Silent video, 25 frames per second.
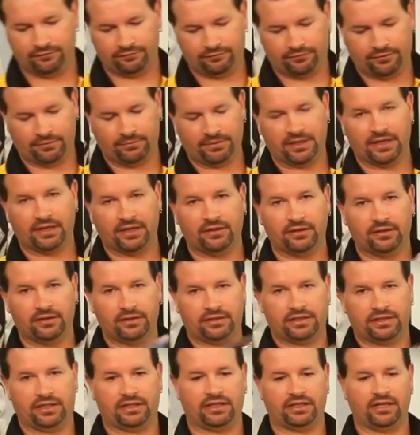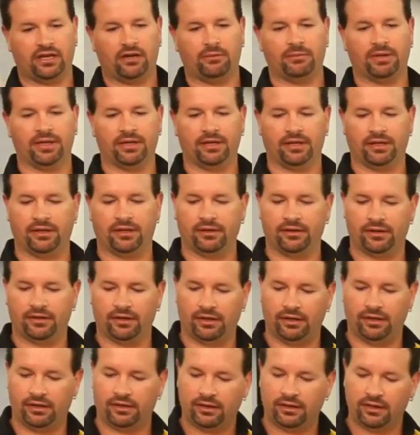From there, take the helmet, and
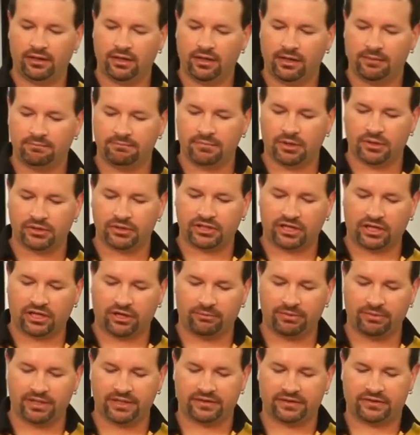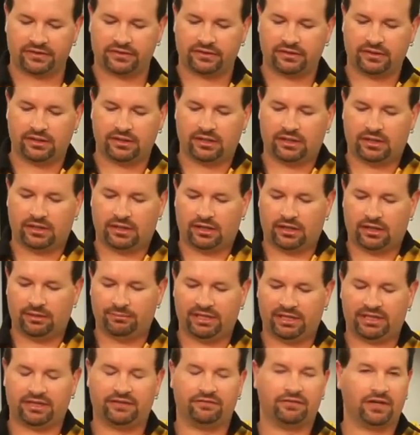most helmets,
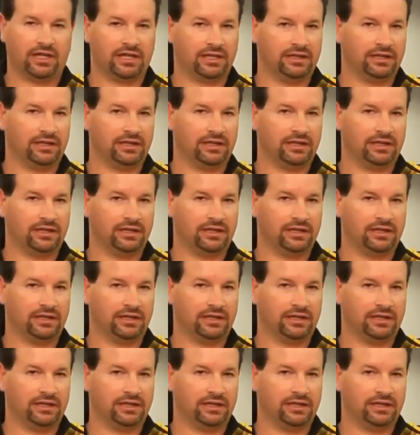at the very